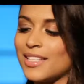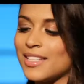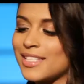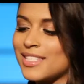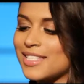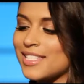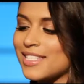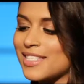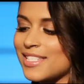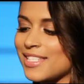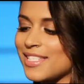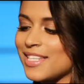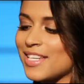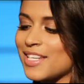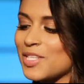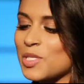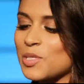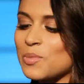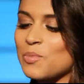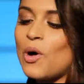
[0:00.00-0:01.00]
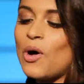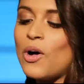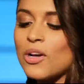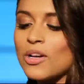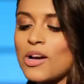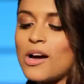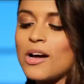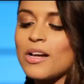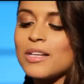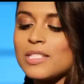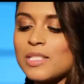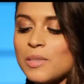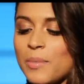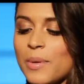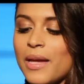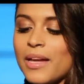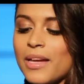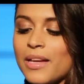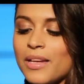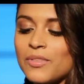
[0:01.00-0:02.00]
It's a small cost to
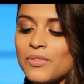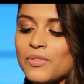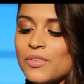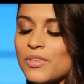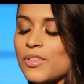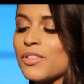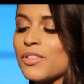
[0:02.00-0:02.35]
pay